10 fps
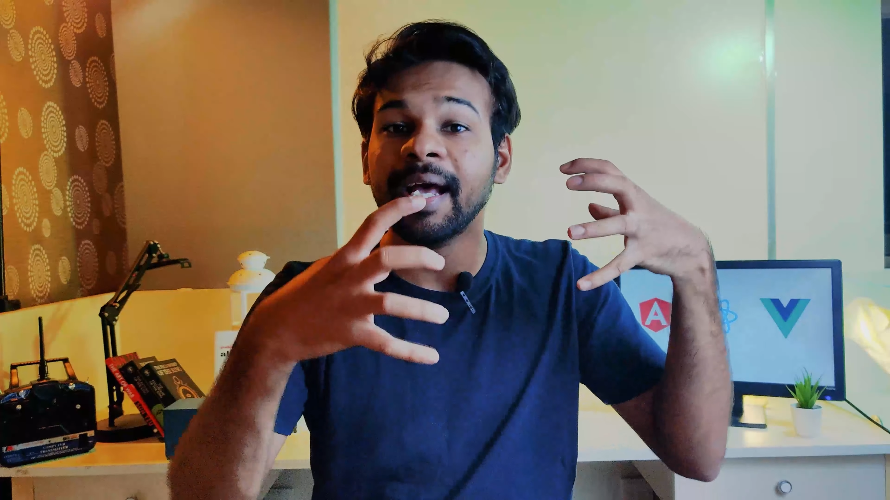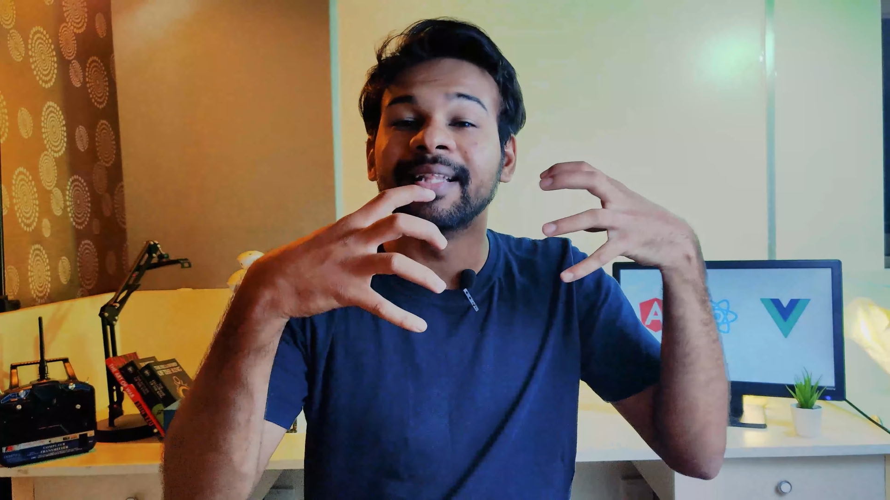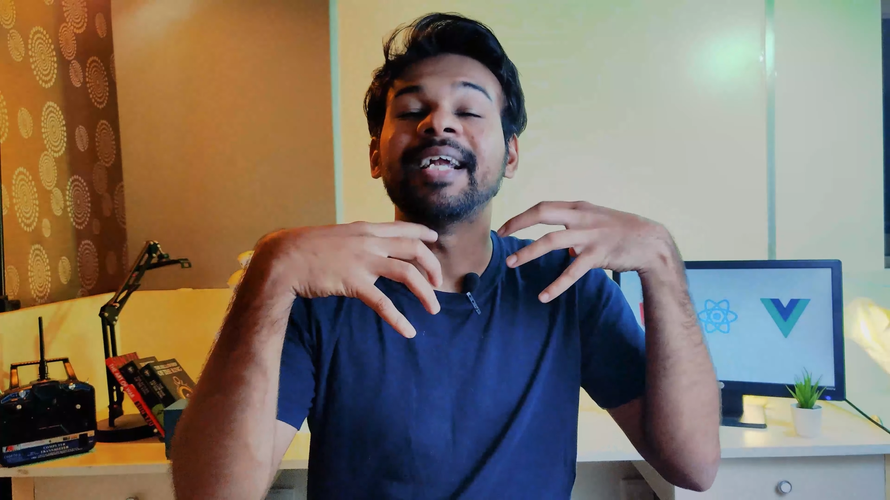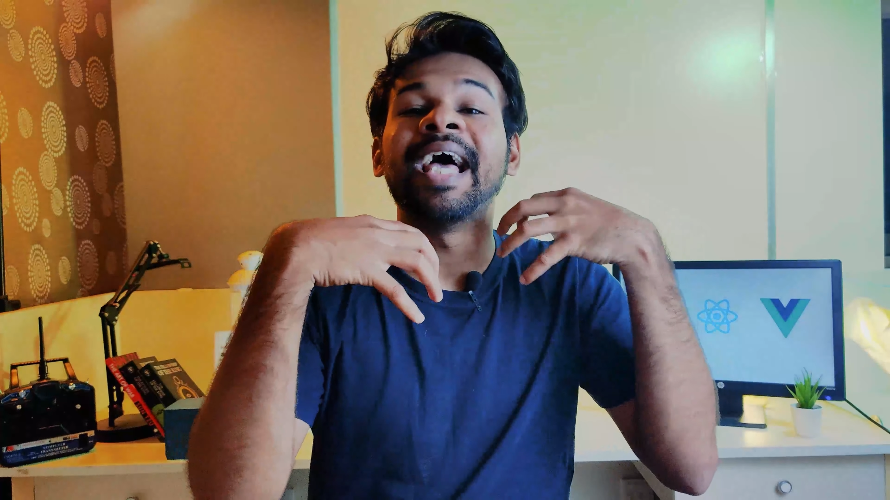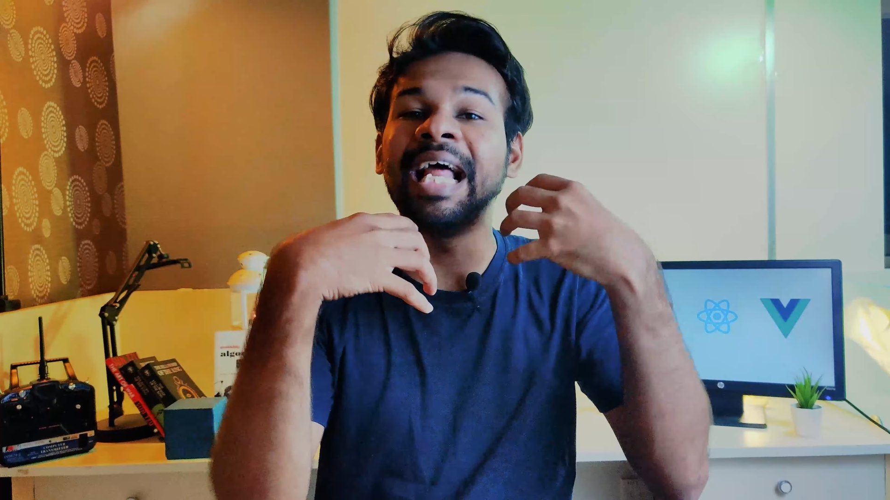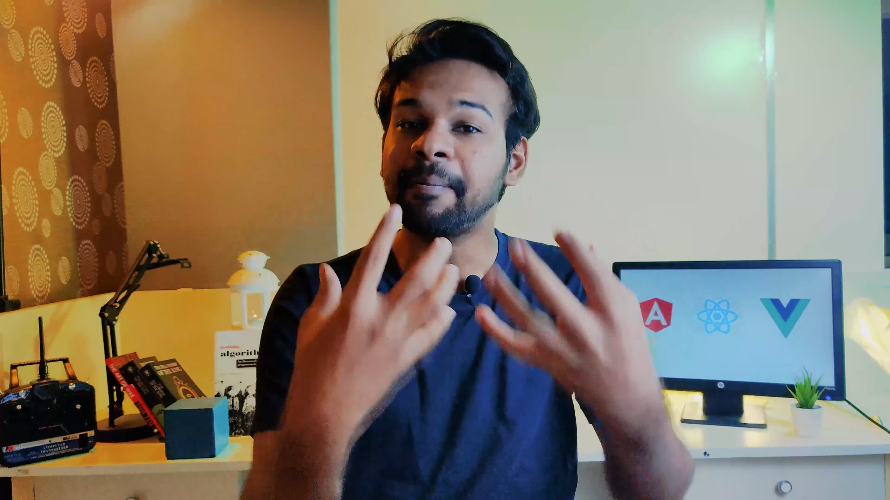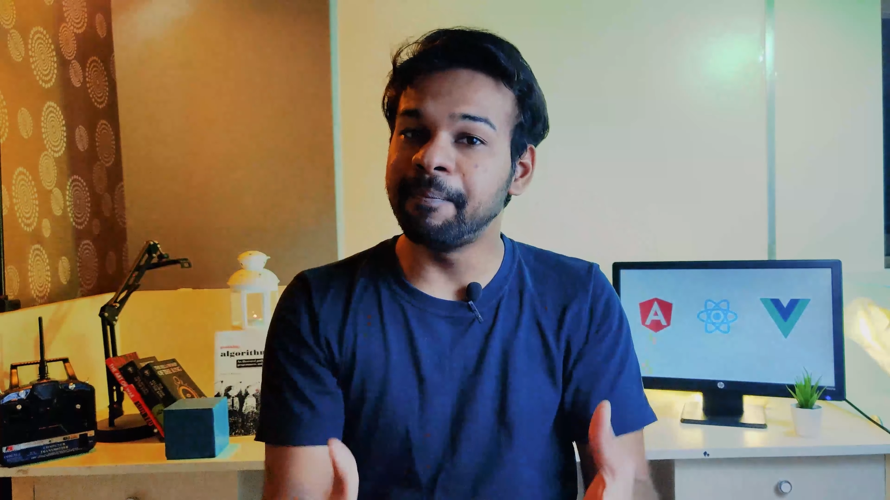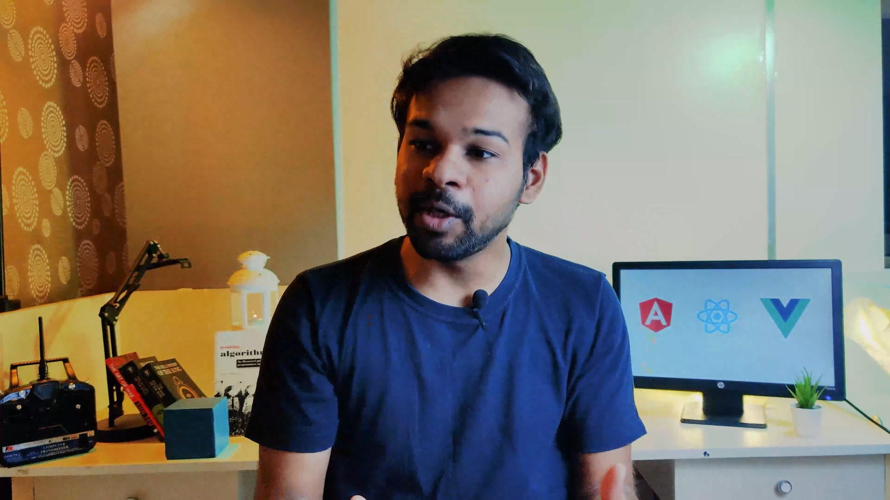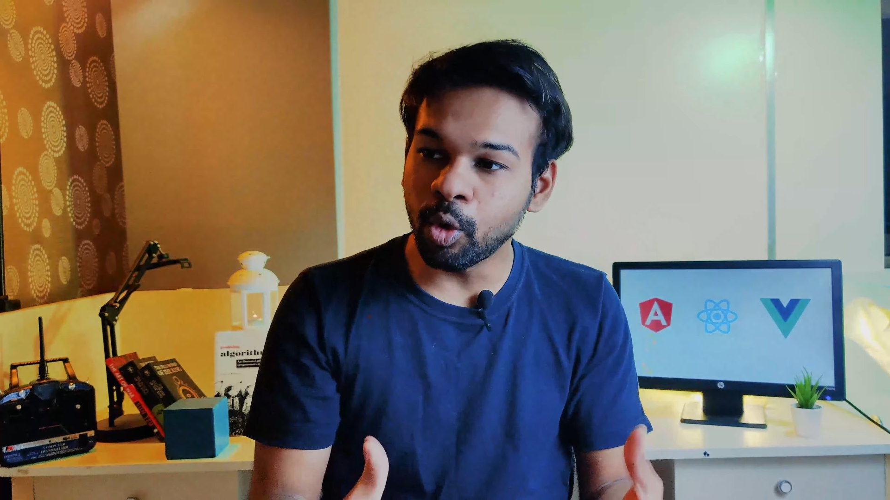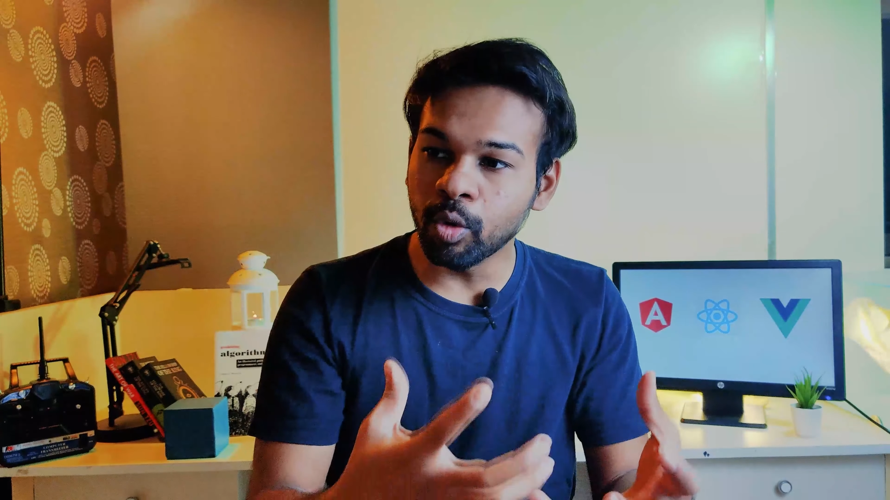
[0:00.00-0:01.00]
that help
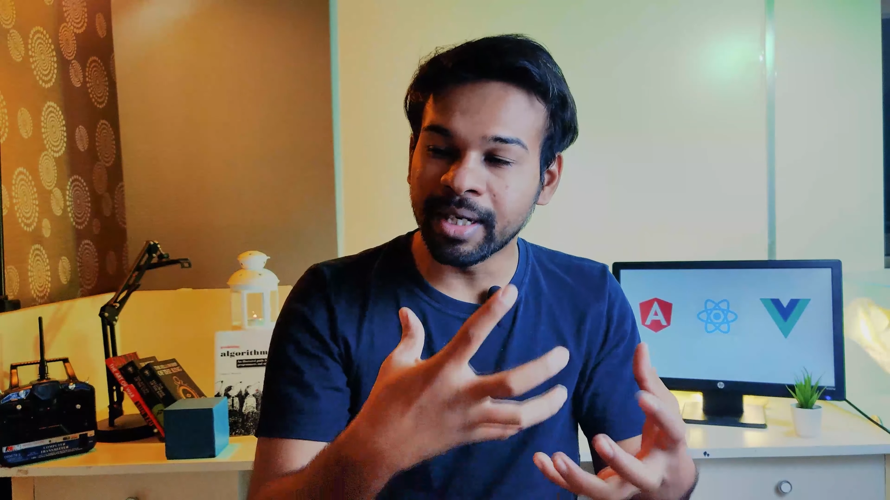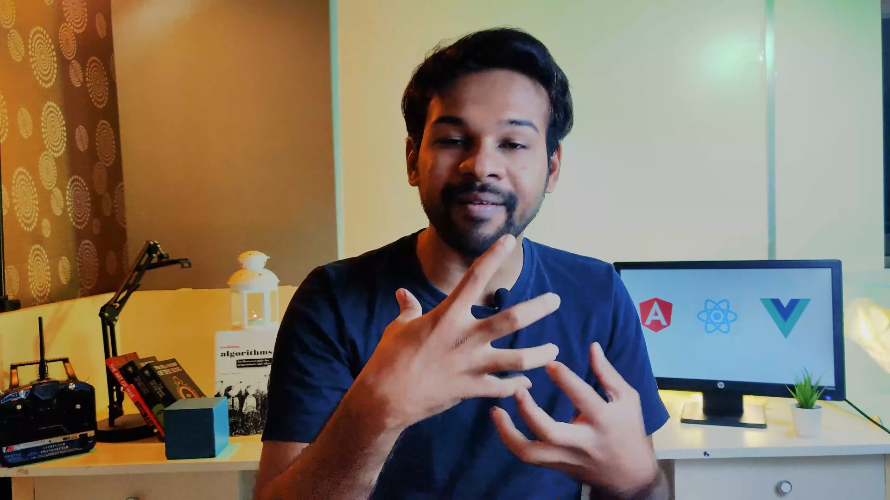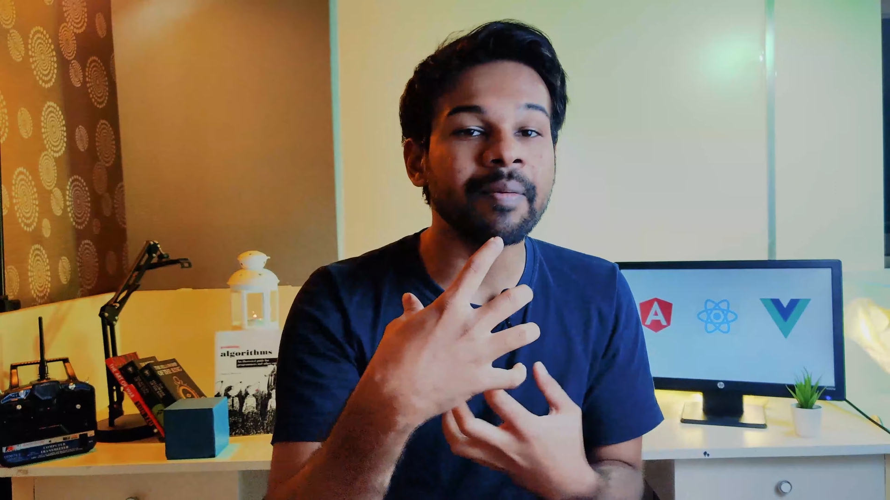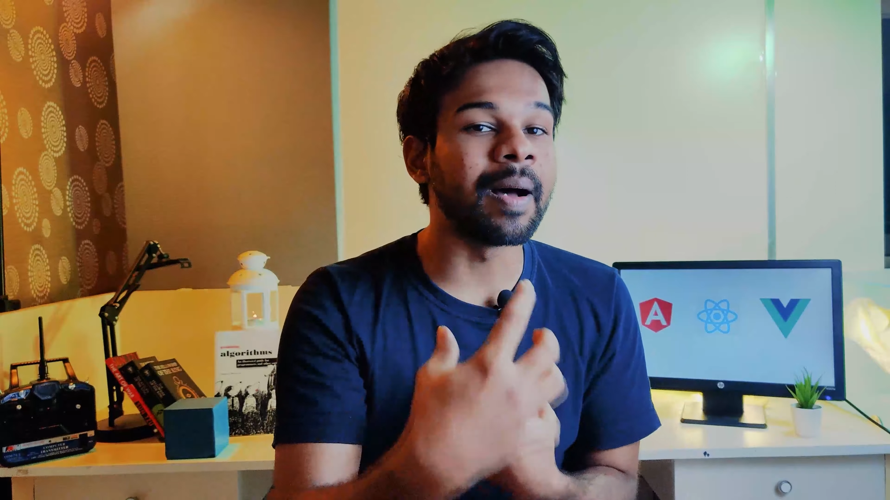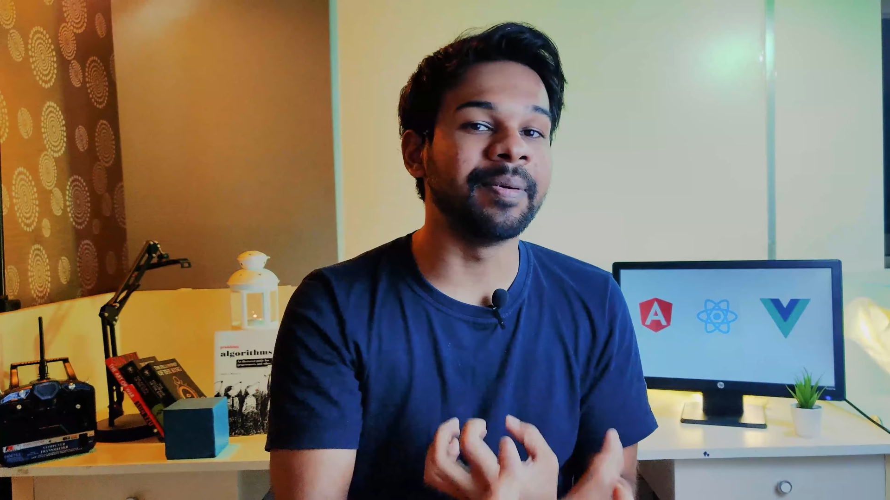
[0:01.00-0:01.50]
you develop